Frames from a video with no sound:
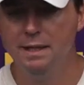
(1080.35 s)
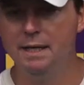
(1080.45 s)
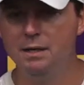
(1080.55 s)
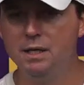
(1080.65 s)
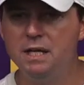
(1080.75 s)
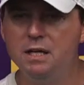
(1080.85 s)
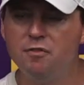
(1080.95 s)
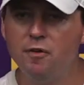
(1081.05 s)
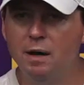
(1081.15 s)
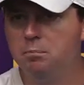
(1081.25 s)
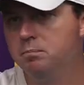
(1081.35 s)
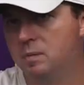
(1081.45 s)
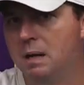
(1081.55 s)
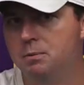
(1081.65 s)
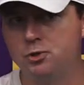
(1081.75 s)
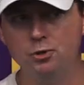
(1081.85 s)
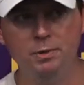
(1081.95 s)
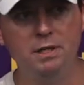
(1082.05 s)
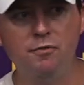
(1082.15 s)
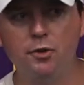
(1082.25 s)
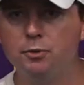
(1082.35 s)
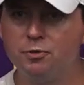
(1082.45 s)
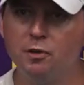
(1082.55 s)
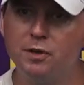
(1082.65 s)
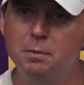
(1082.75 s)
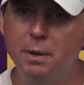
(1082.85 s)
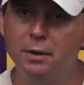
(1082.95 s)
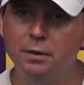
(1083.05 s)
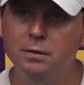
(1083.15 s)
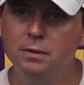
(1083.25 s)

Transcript: And he, I'm assuming he felt himself getting better,